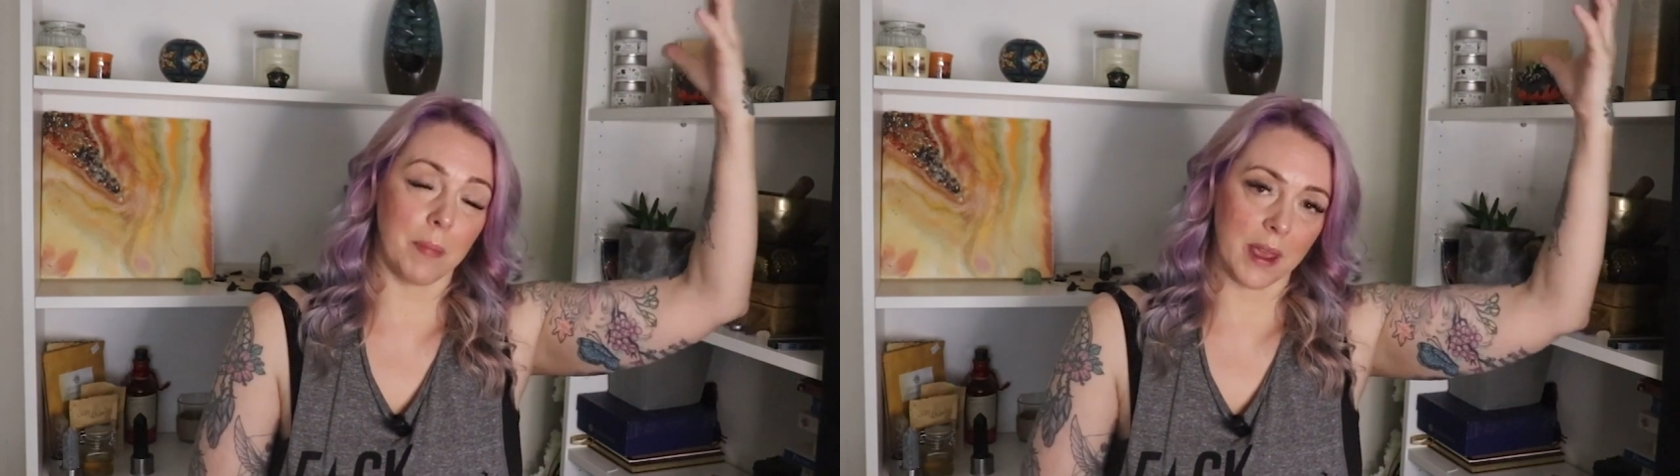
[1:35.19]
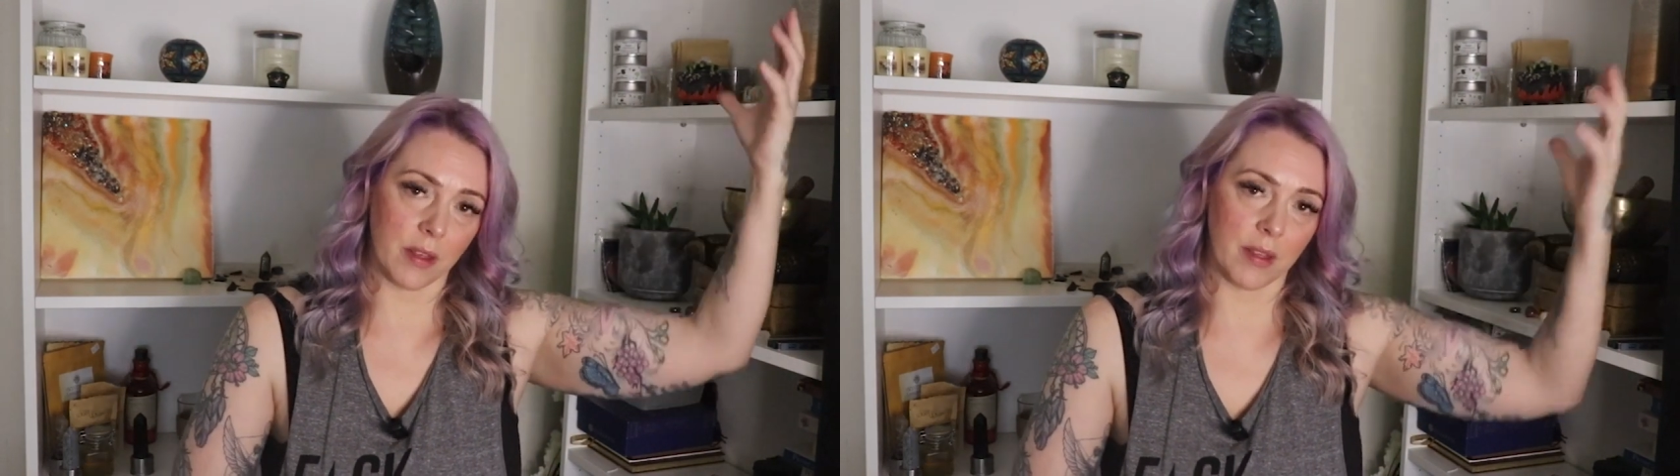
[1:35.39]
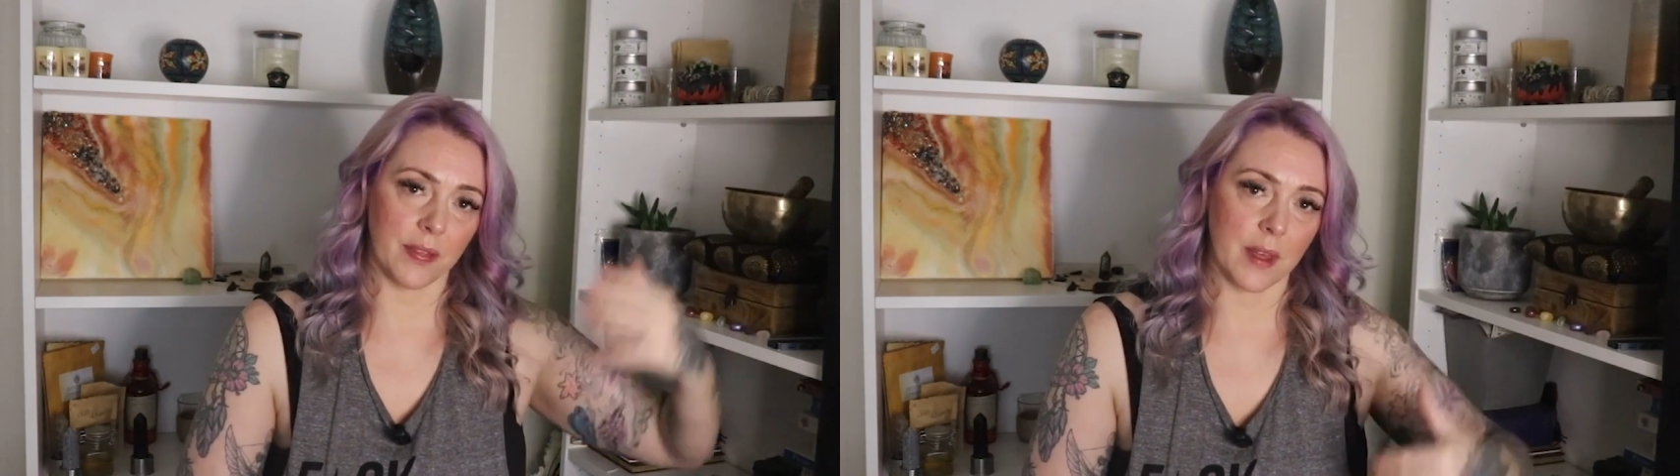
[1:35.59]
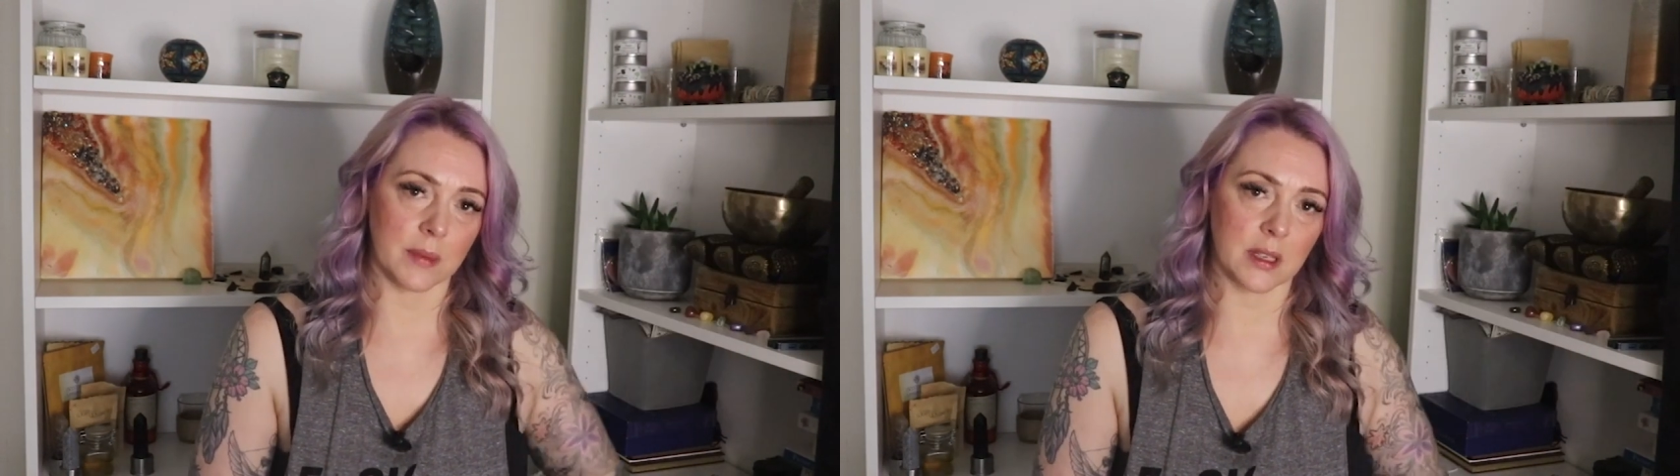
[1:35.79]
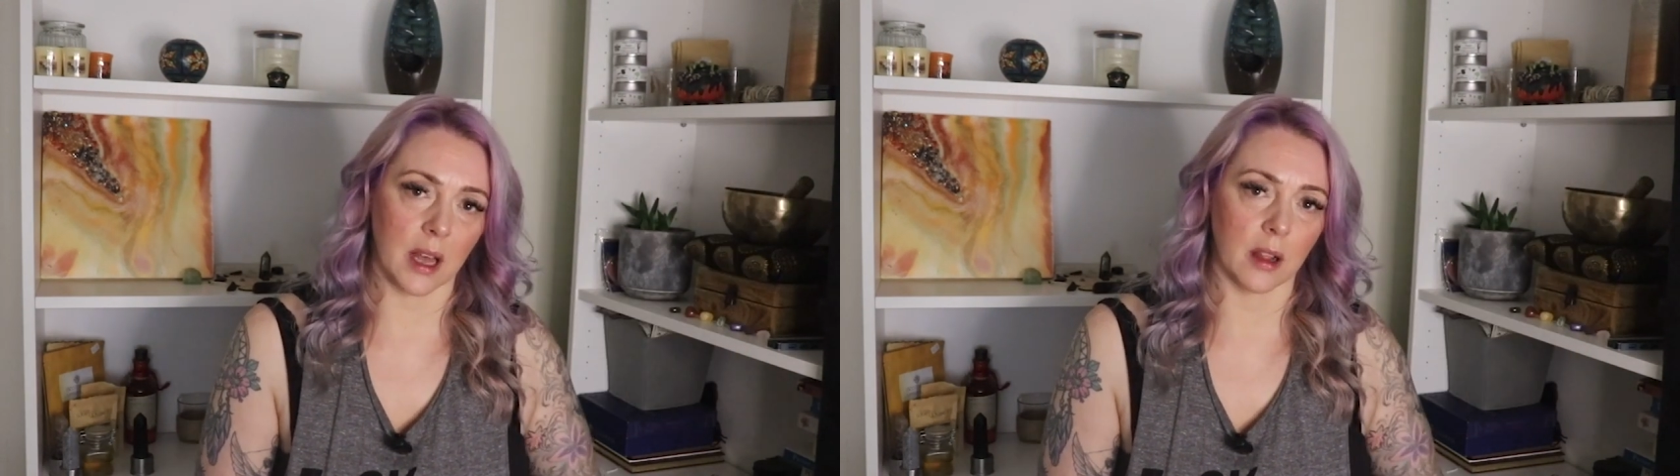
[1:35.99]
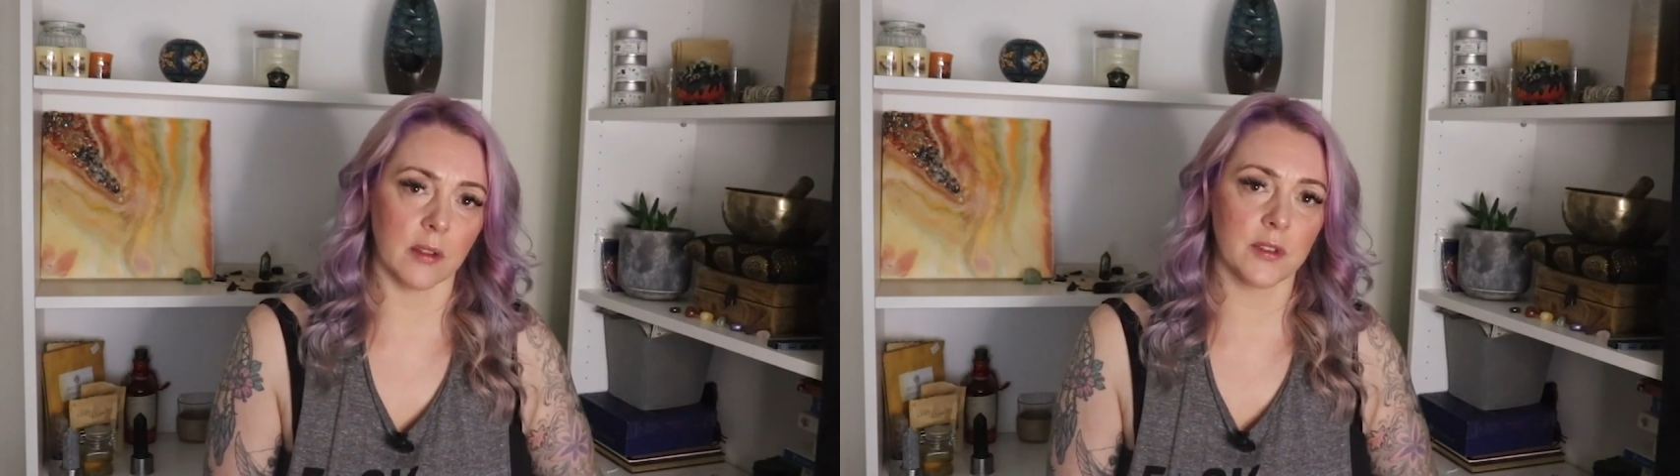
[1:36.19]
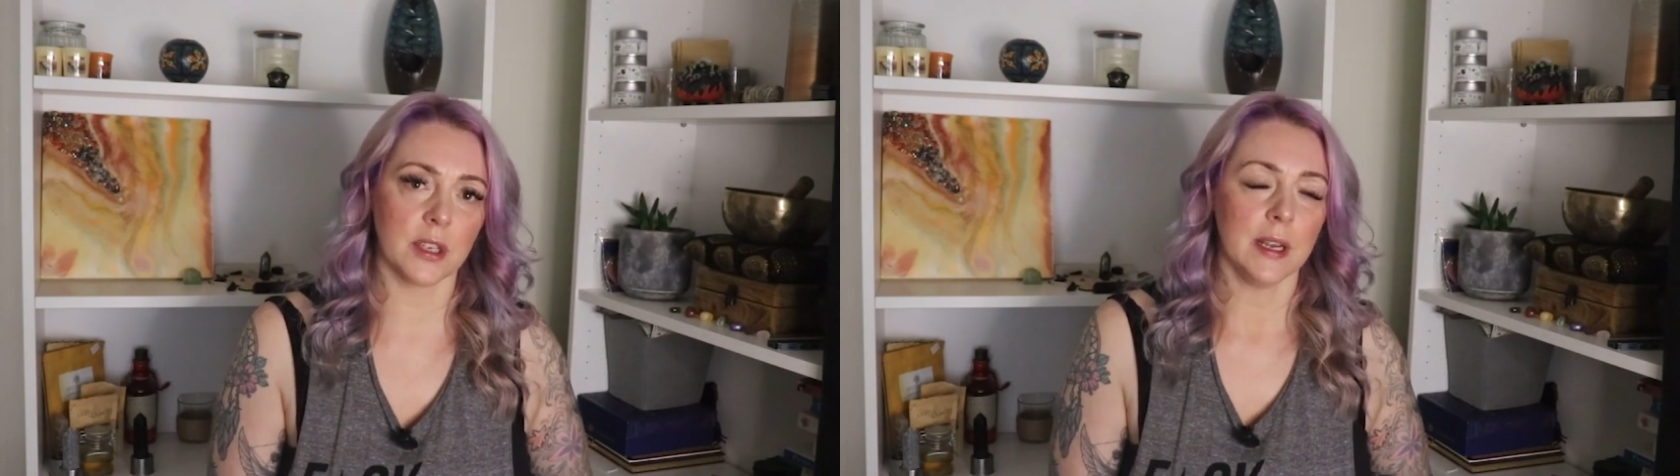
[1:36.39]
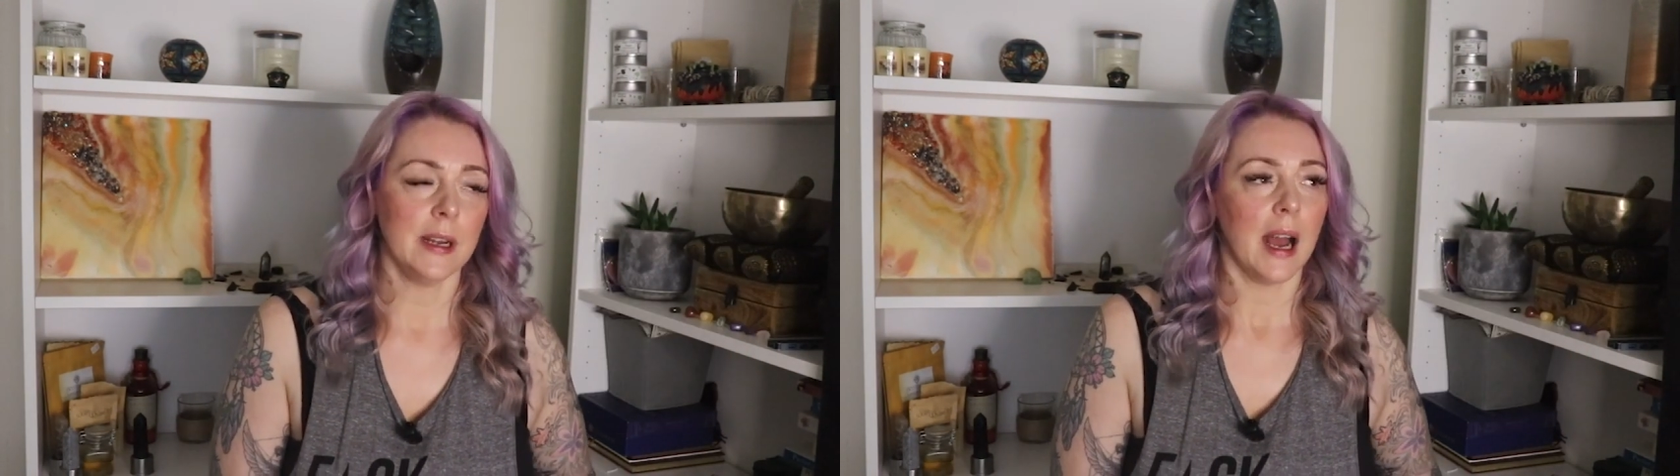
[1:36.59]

bigger than themselves.